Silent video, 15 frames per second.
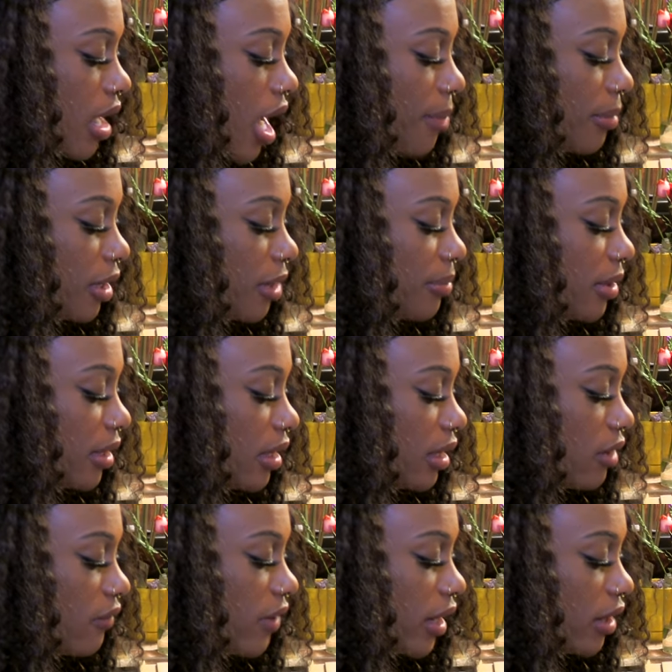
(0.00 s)
I'm going to put
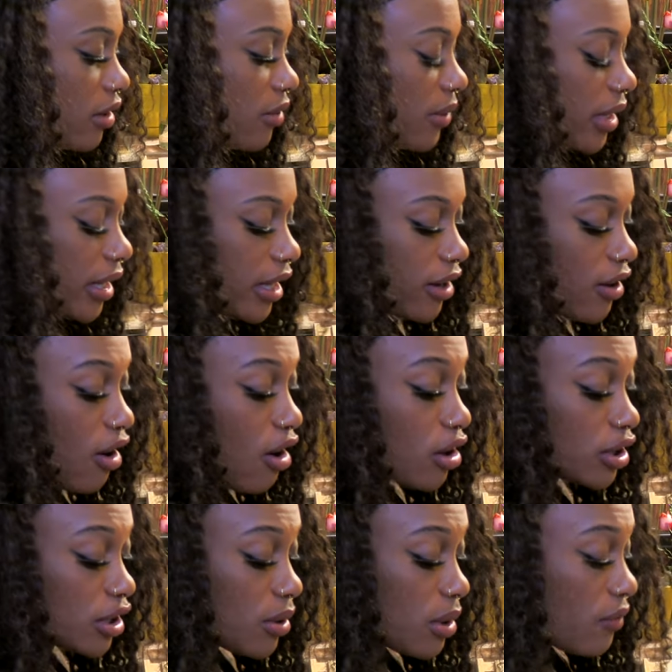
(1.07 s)
oregano in here.
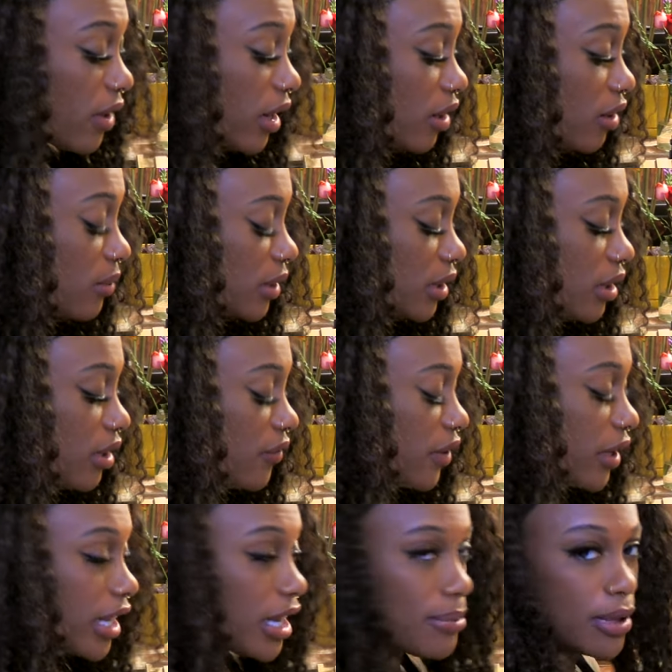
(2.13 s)
Also, oregano is good for
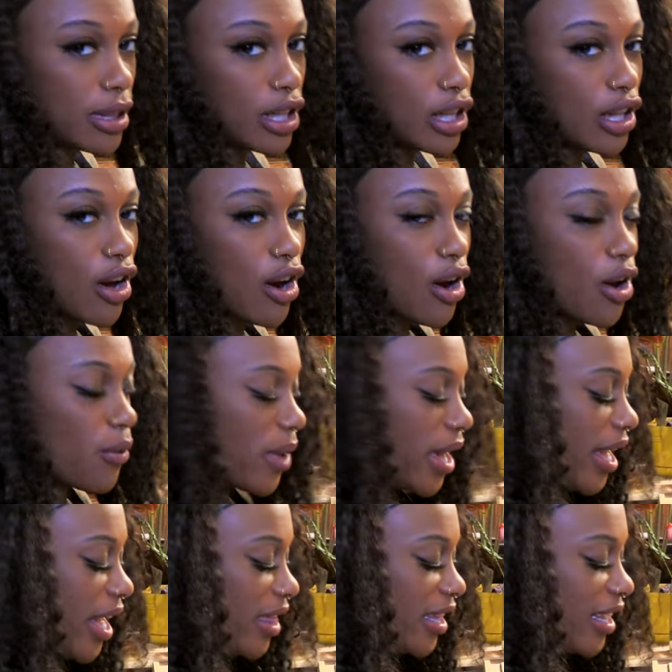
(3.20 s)
keeping the law
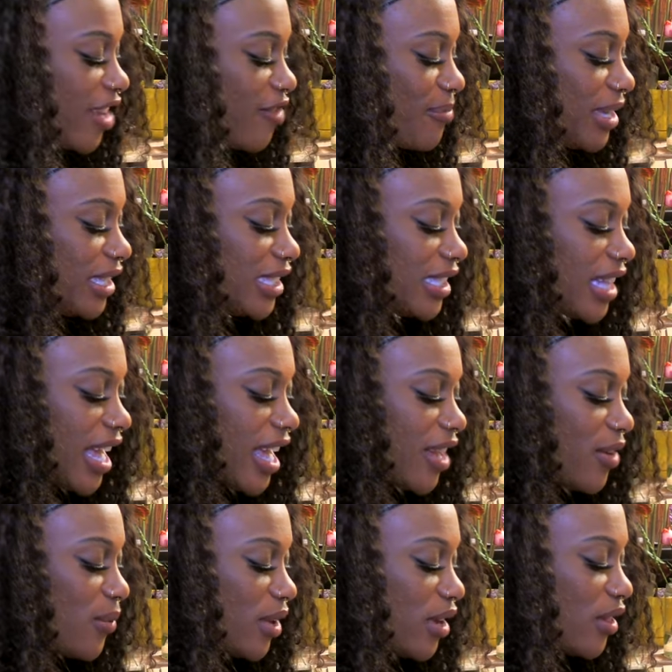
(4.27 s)
away. I think I've mentioned that
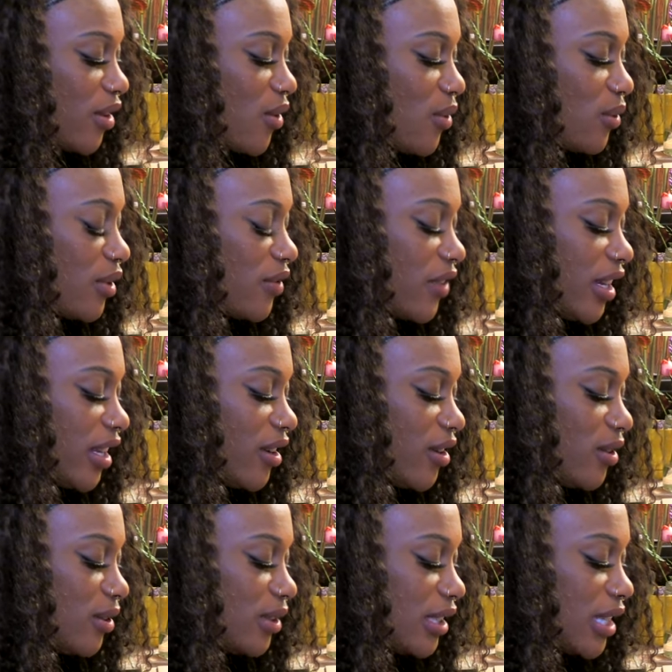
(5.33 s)
in one of the older
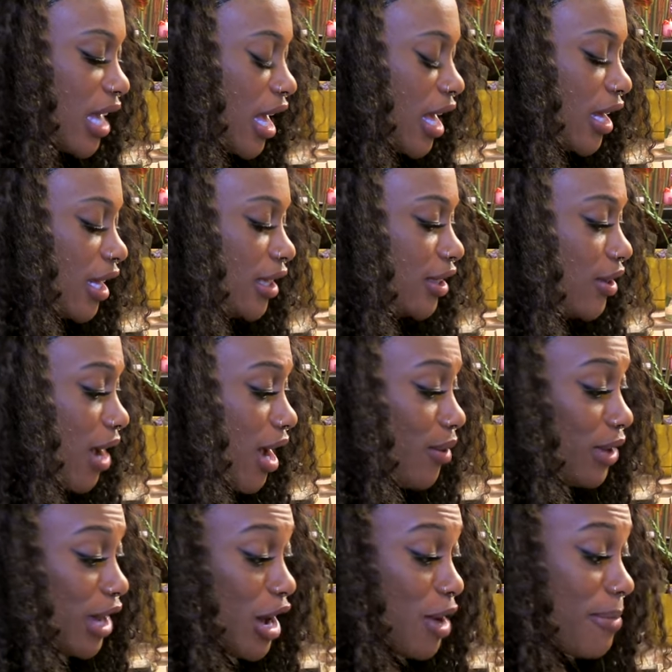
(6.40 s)
videos. So I
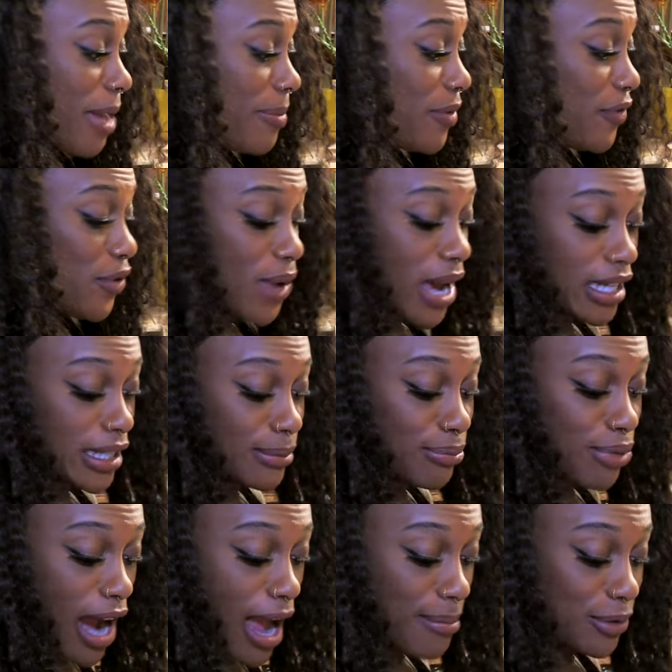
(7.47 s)
don't know, maybe if you got some
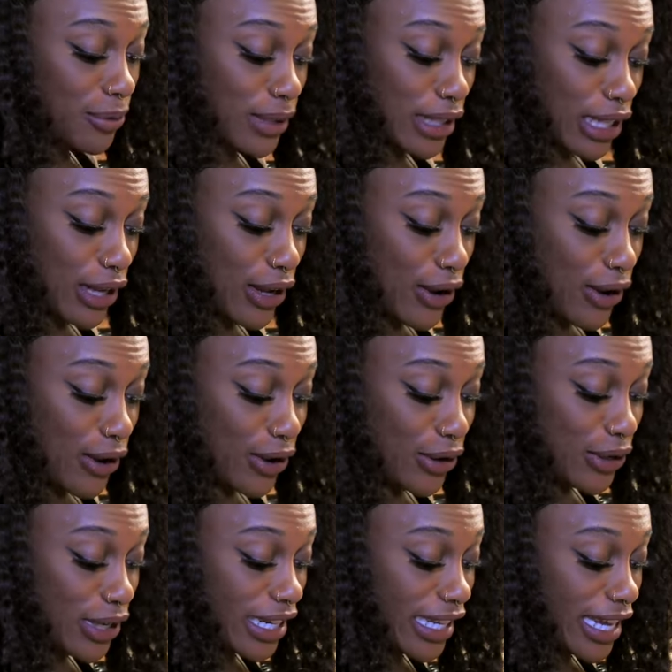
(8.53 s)
problems with the law, you
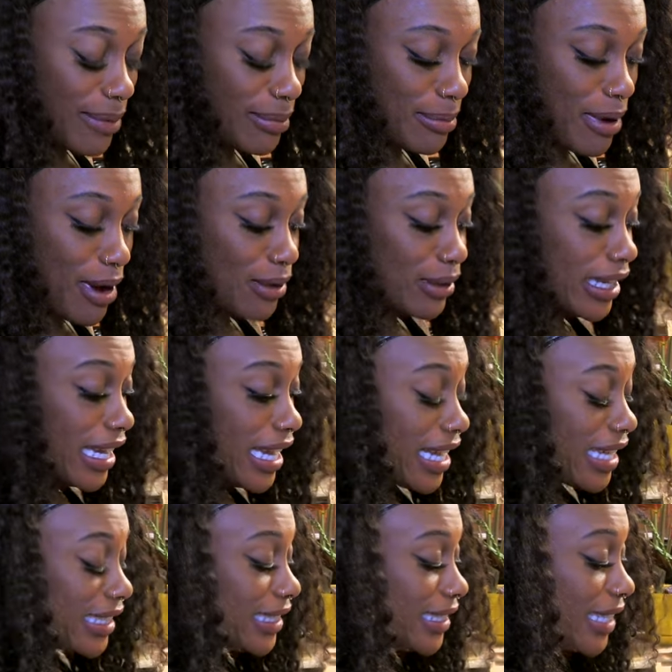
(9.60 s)
need to keep the
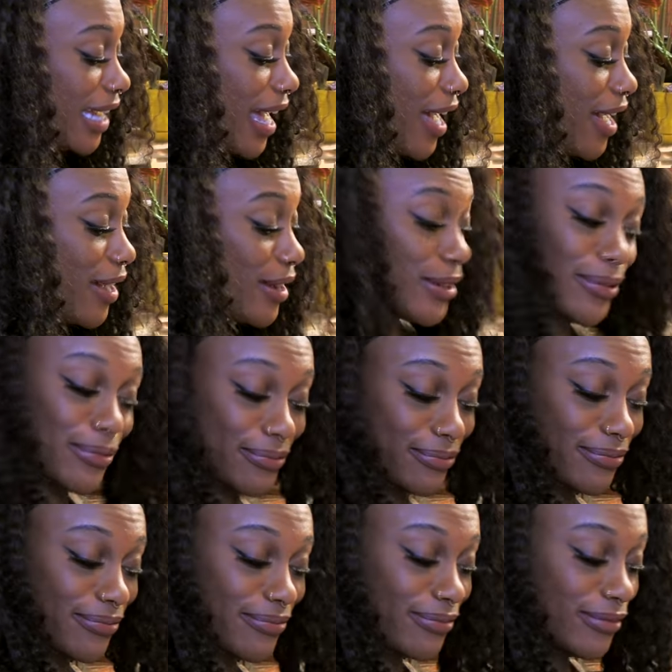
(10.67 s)
police, child.
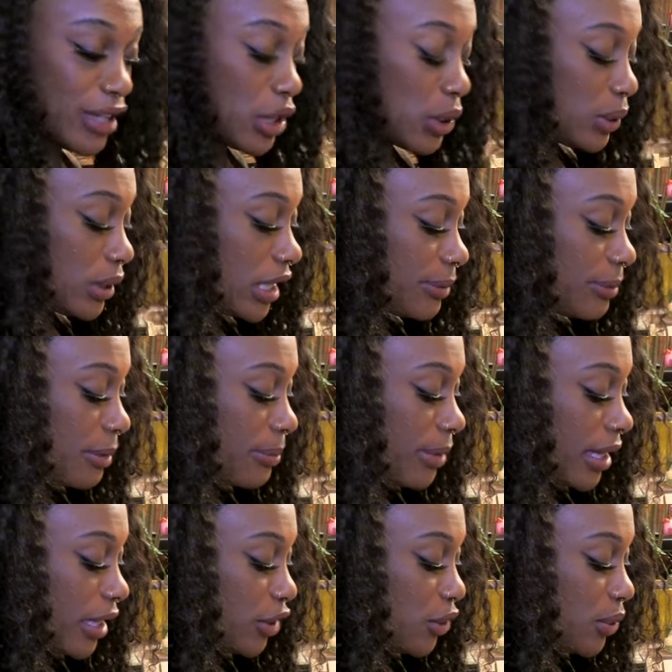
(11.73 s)
No judgment,
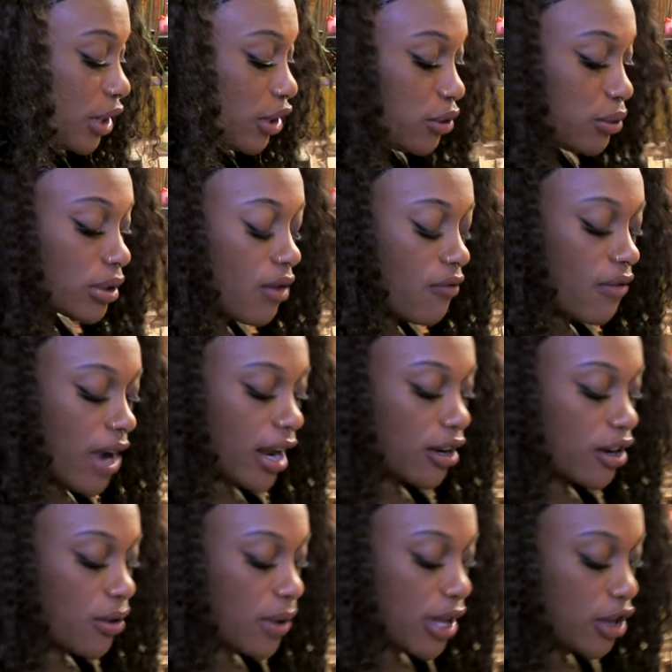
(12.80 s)
but you can use
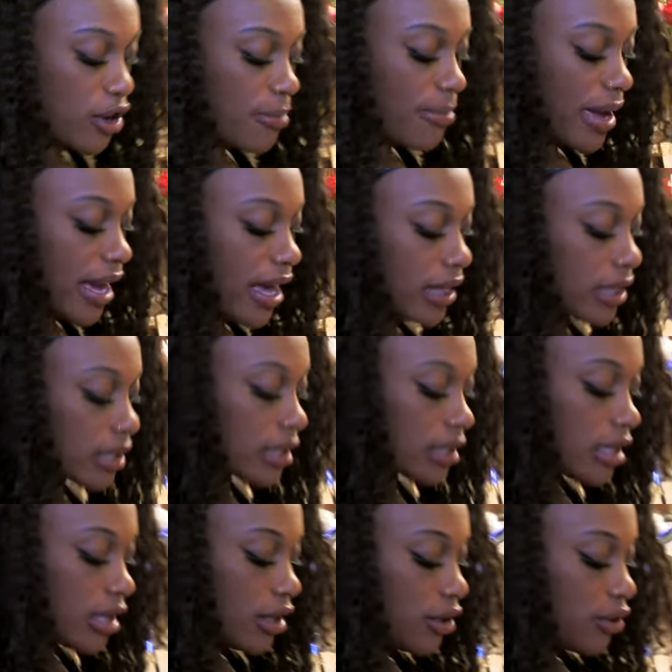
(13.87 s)
oregano in your baths
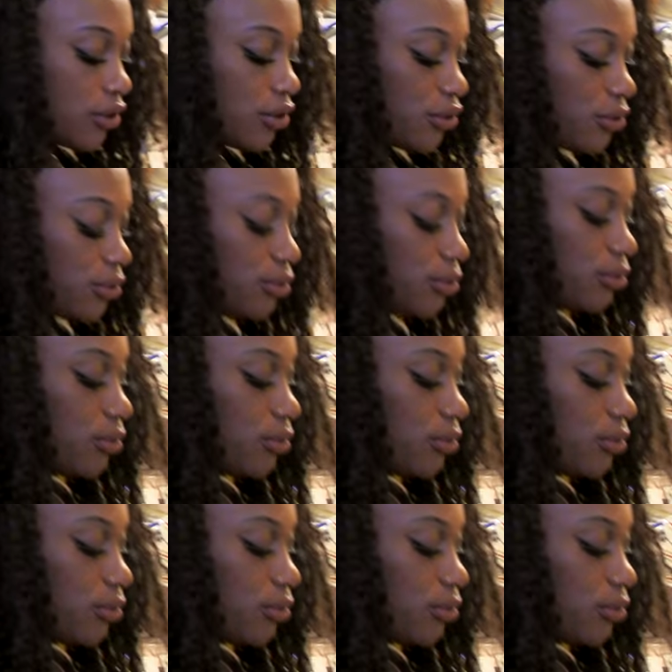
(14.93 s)
to